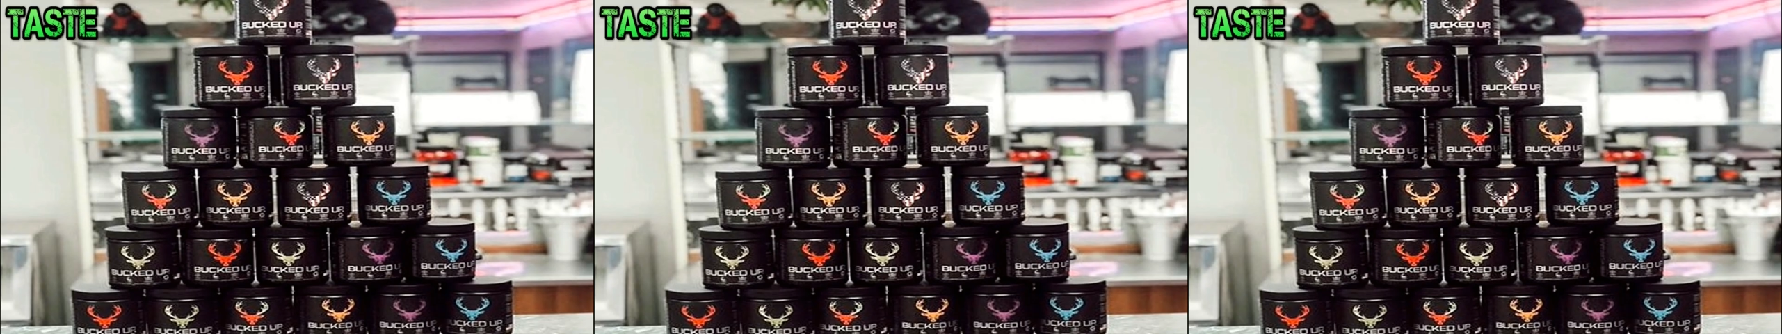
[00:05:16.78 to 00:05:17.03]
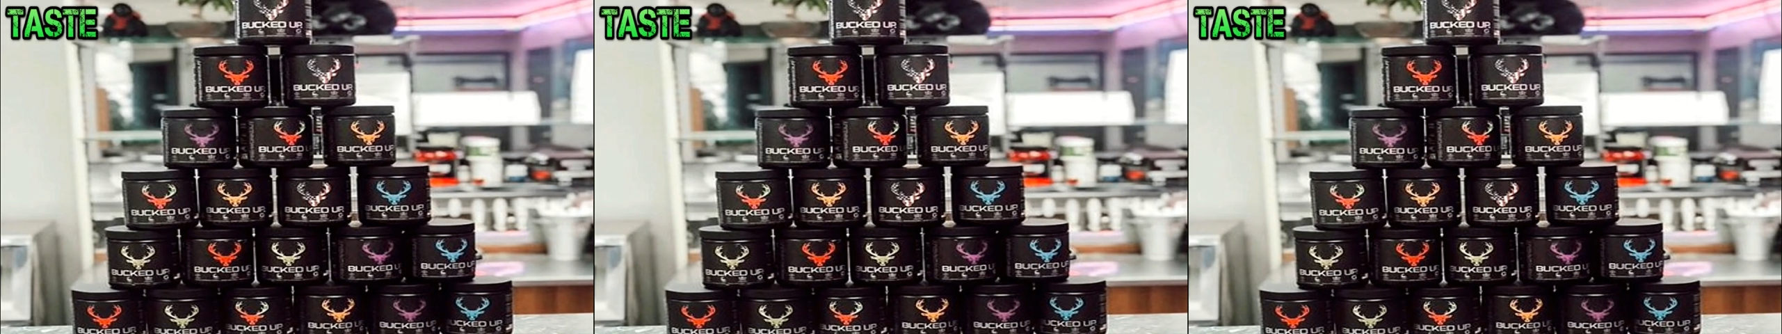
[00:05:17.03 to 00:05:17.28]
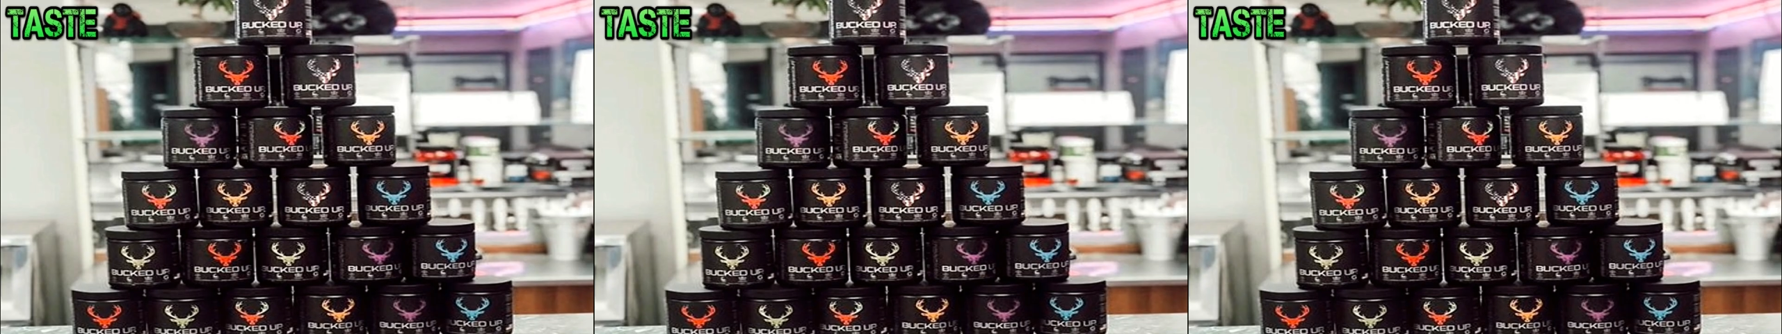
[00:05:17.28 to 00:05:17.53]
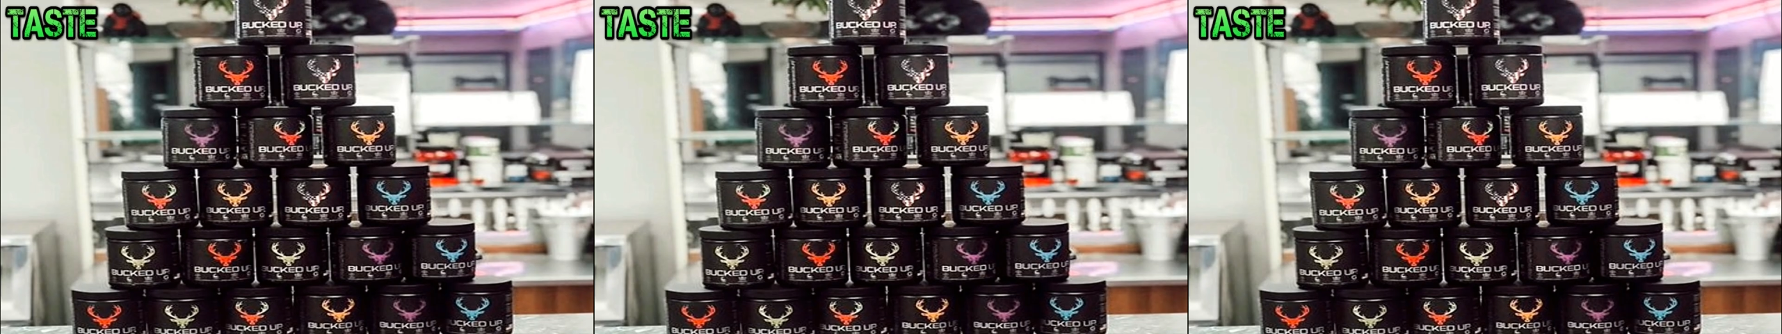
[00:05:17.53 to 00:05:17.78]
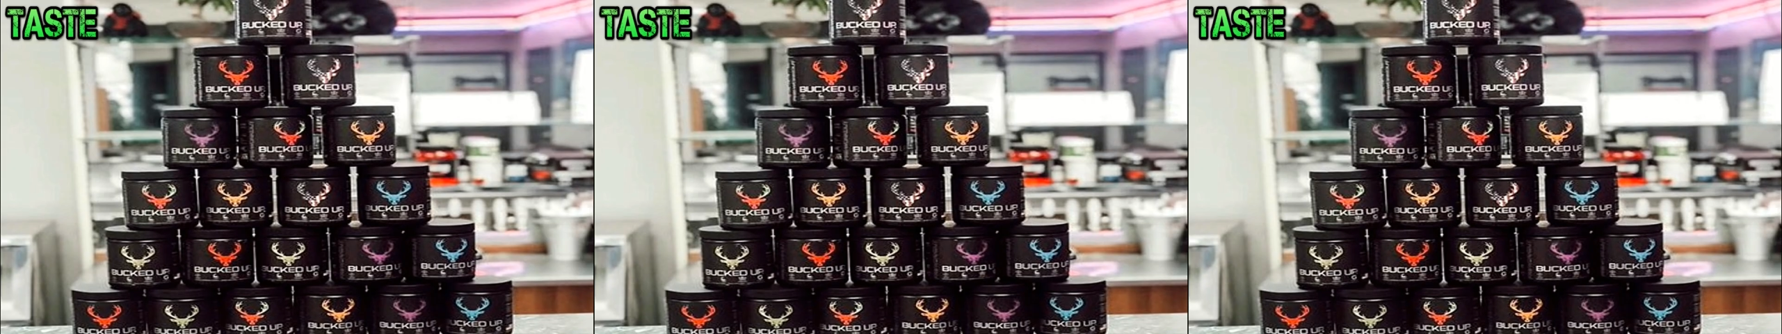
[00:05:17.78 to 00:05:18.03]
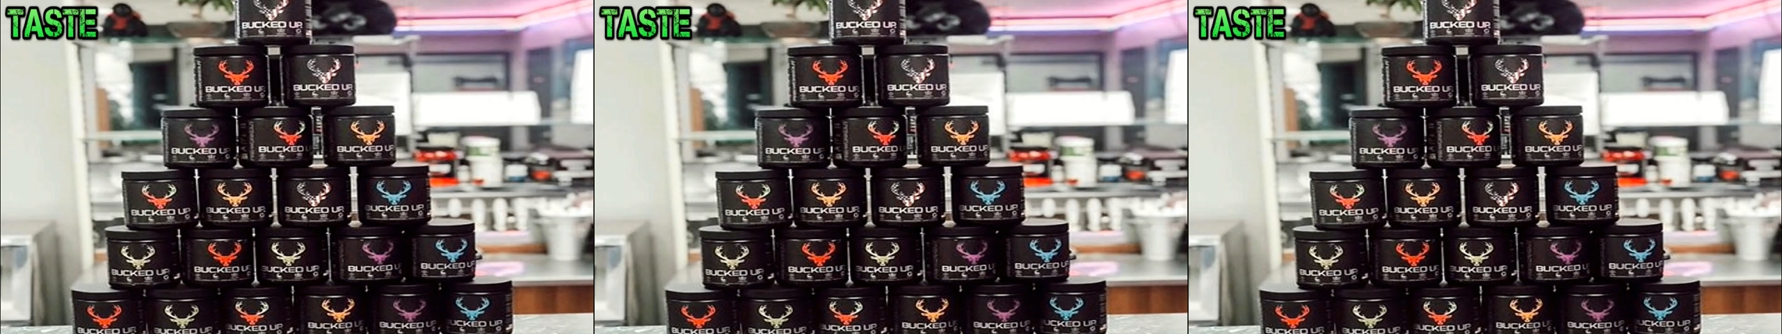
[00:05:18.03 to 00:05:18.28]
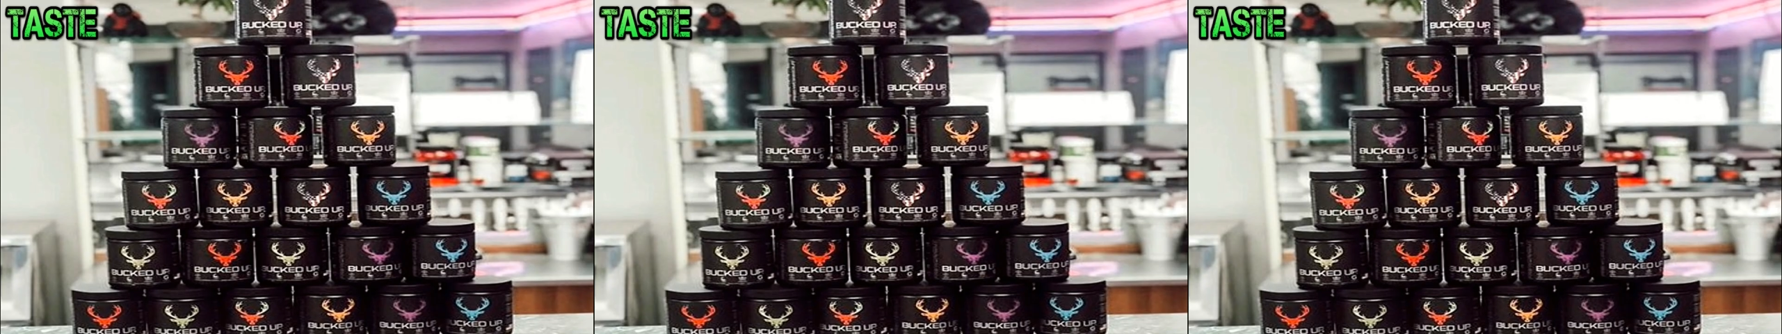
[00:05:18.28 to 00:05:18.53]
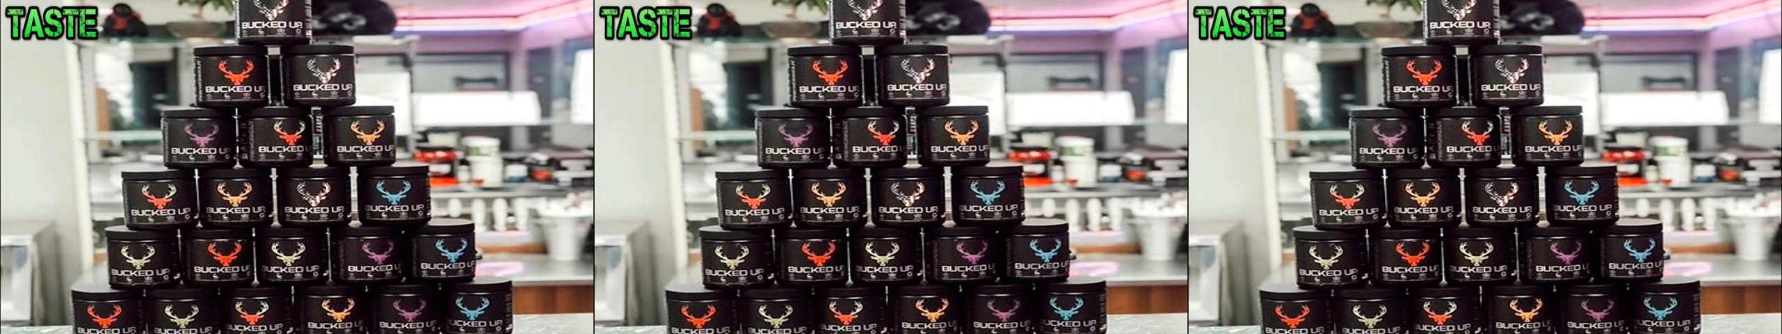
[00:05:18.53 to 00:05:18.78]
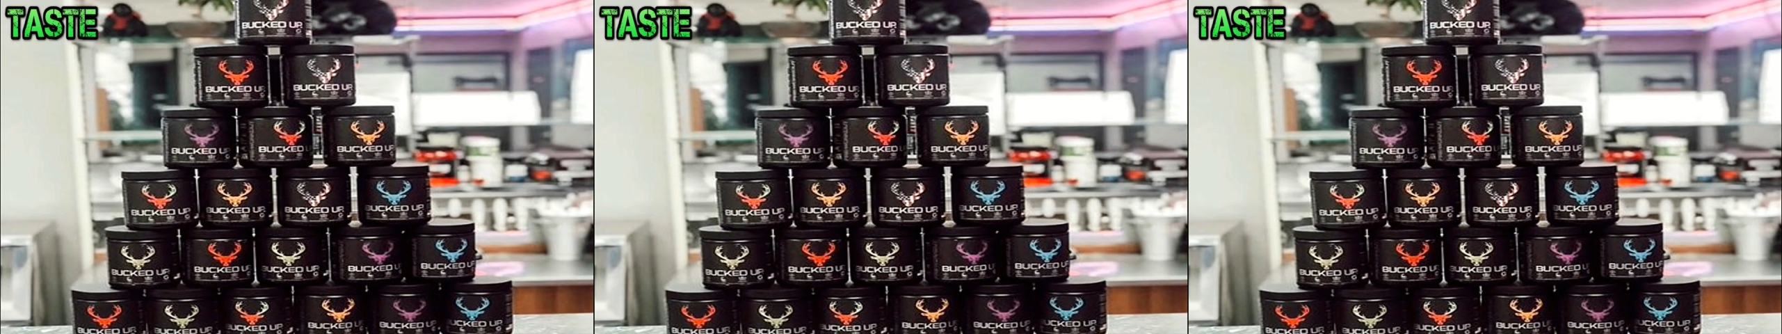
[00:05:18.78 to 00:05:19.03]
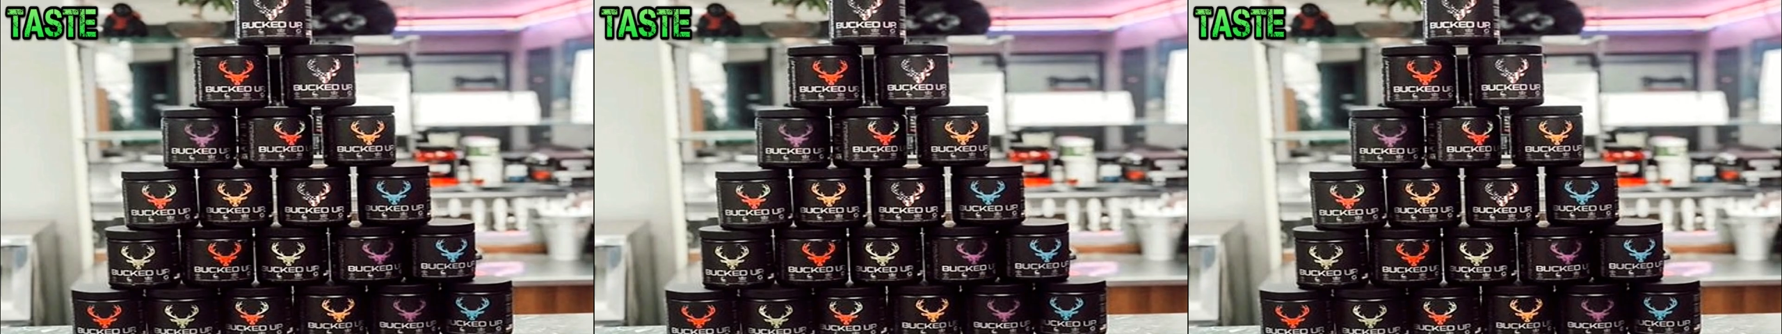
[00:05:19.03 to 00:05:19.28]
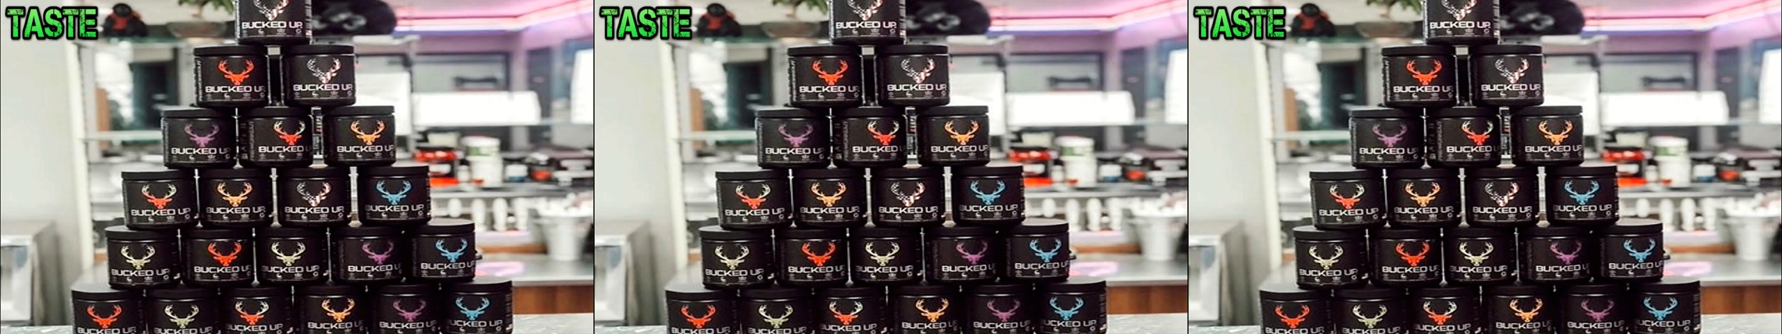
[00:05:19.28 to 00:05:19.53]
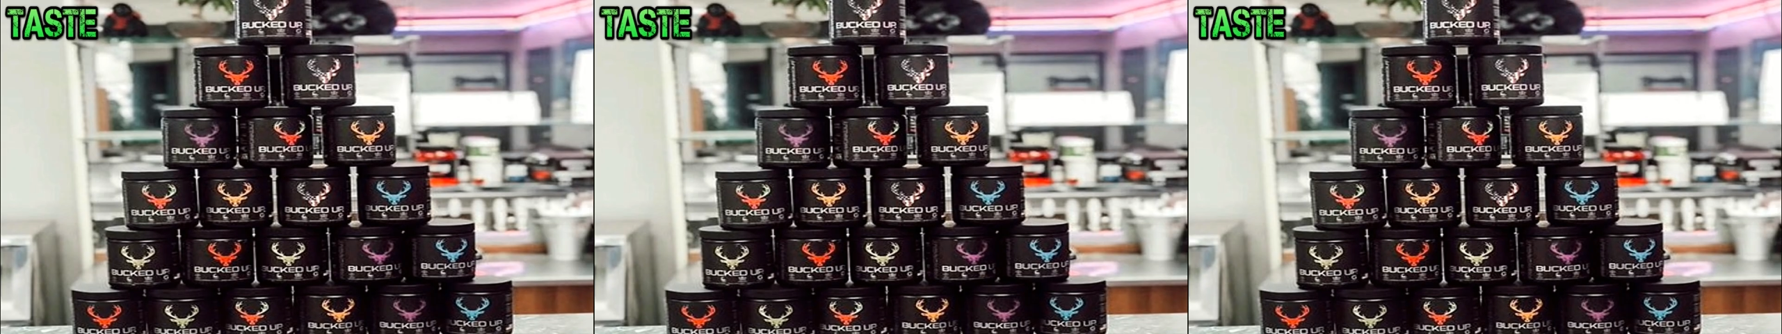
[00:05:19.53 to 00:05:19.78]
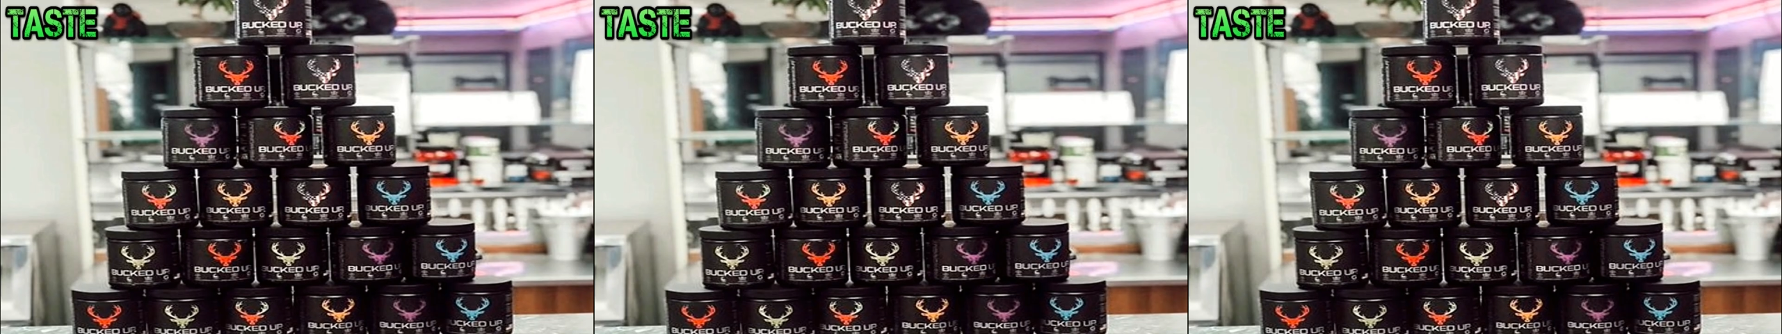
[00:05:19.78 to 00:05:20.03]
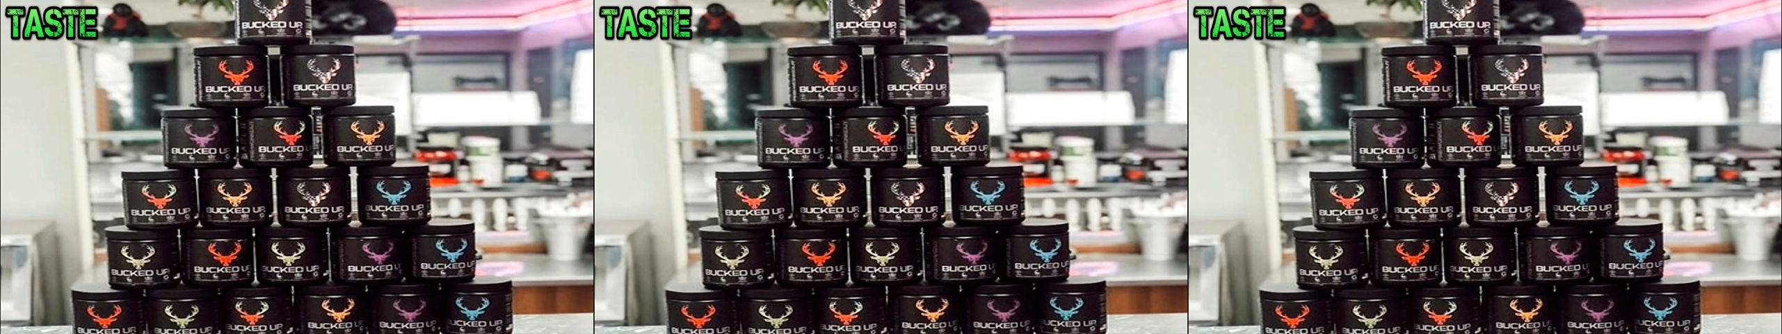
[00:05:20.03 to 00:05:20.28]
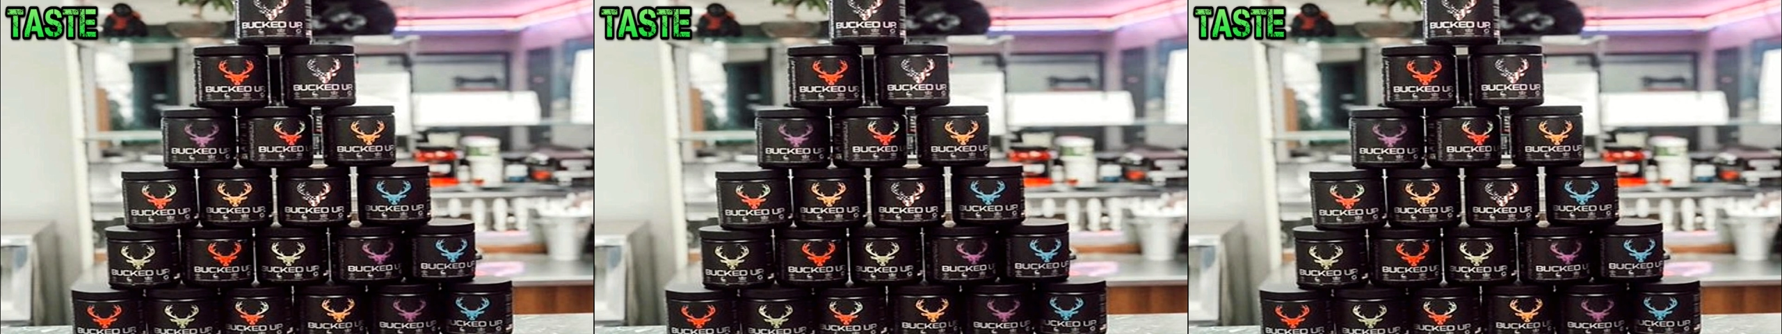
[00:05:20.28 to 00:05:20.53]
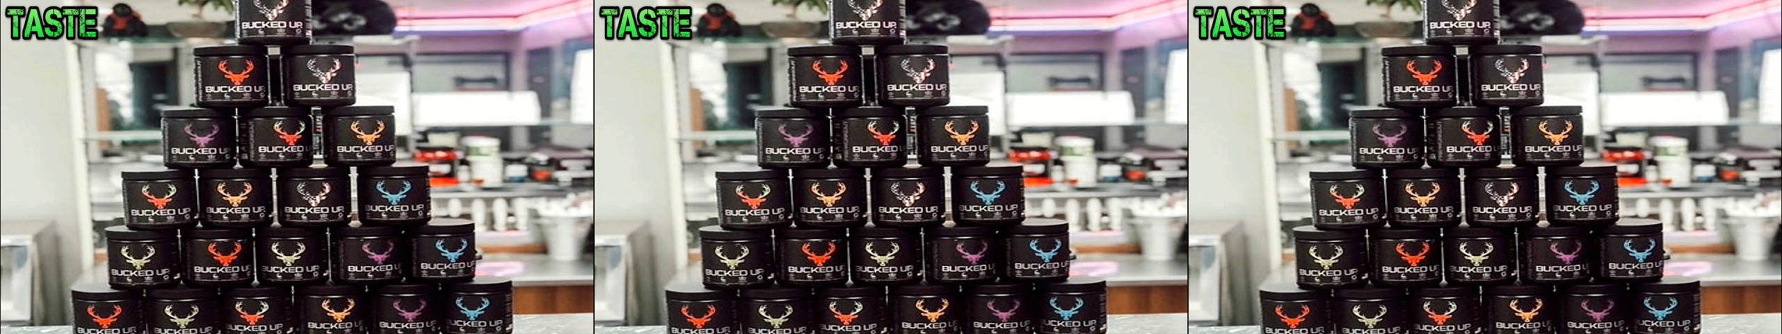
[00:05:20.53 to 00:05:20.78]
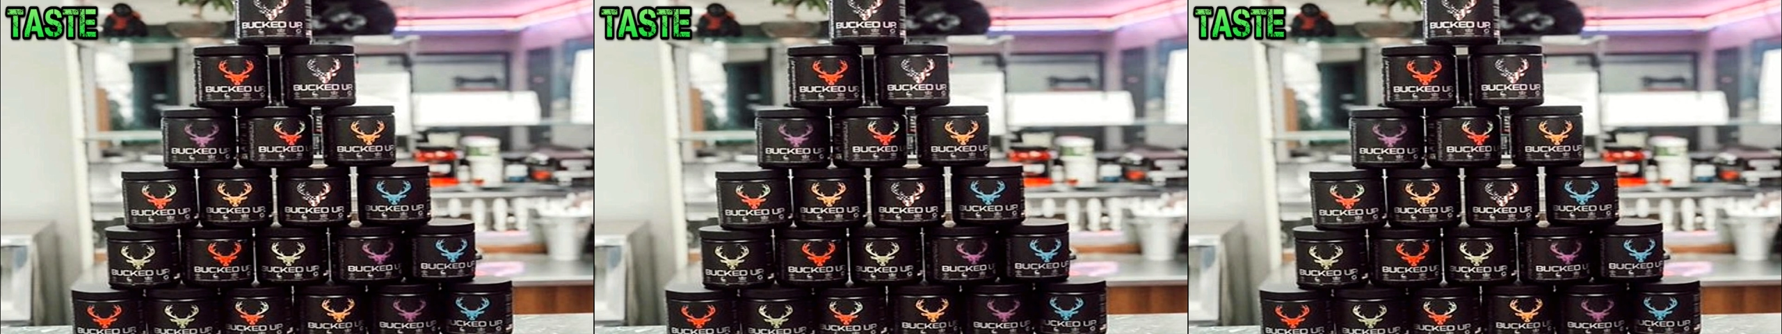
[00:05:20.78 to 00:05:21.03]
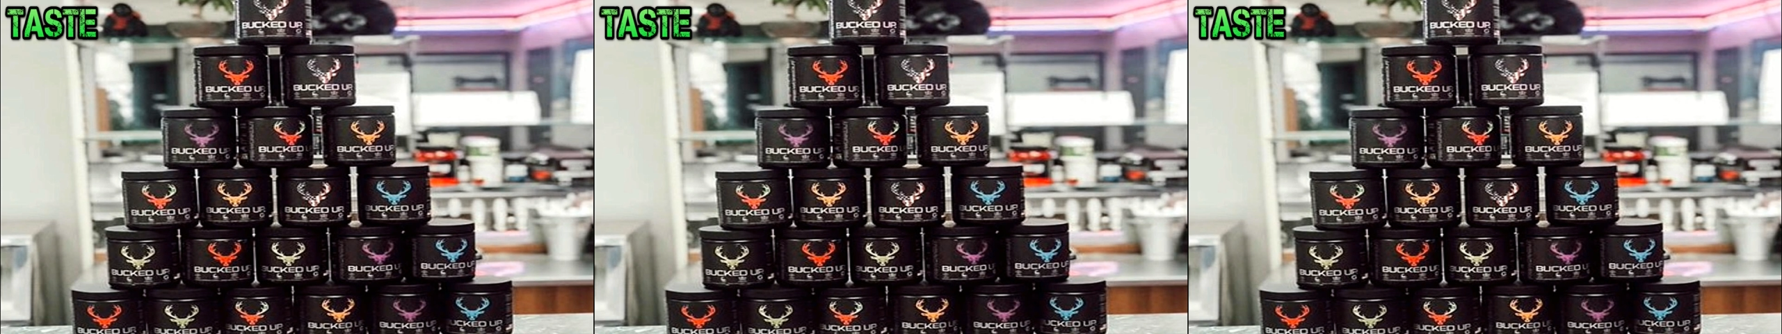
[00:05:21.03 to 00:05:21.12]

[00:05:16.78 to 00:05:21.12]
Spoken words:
(no speaker visible)